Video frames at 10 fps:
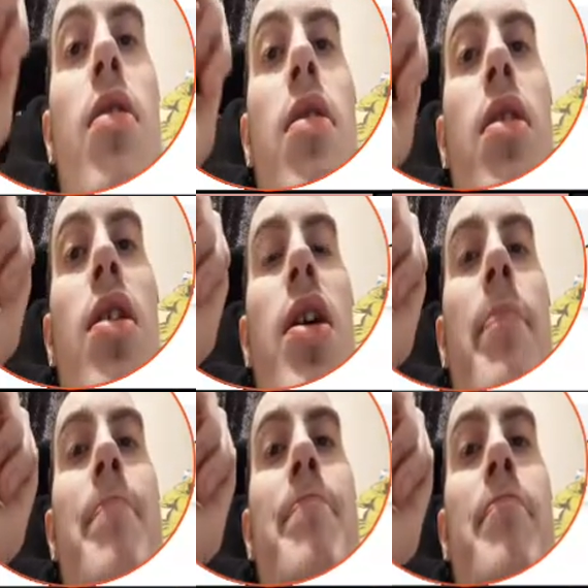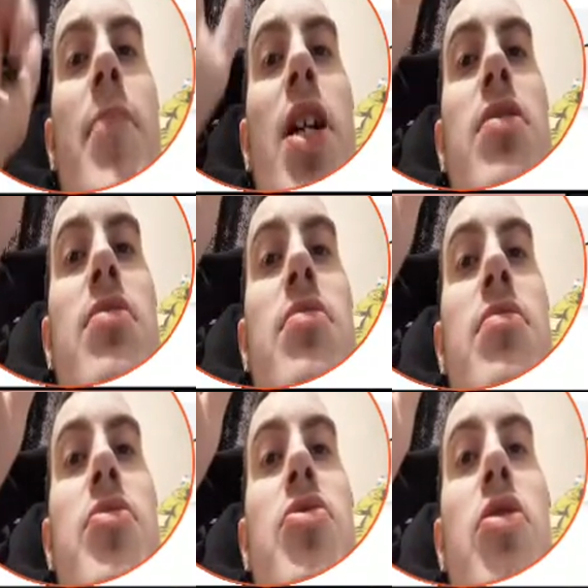um,
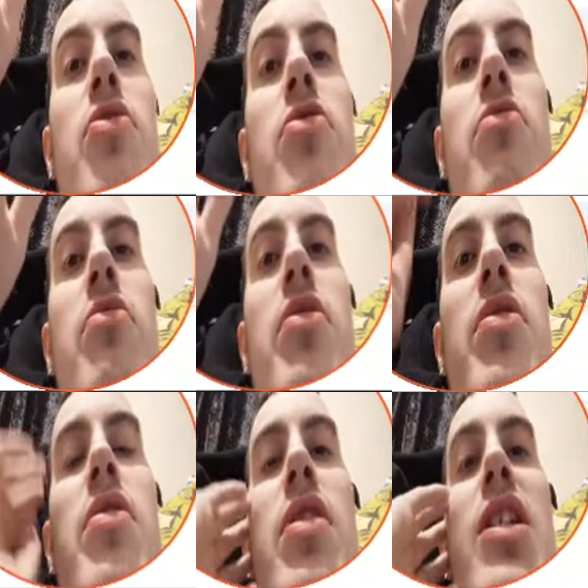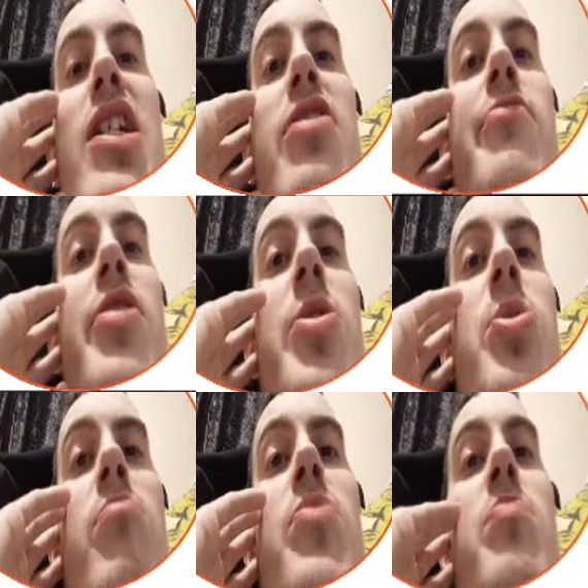so Lego
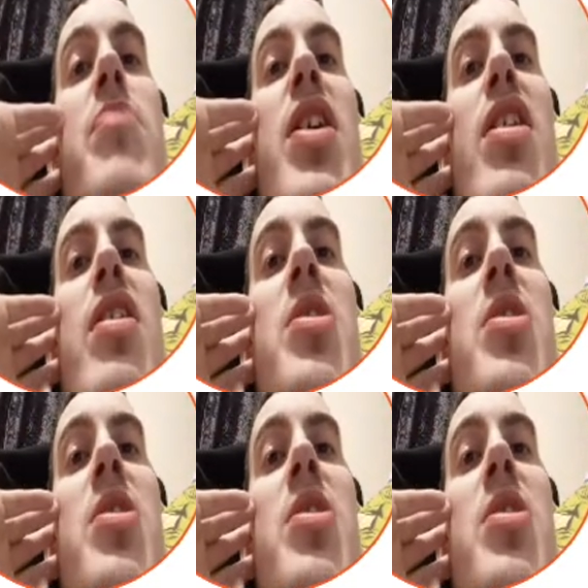Customs may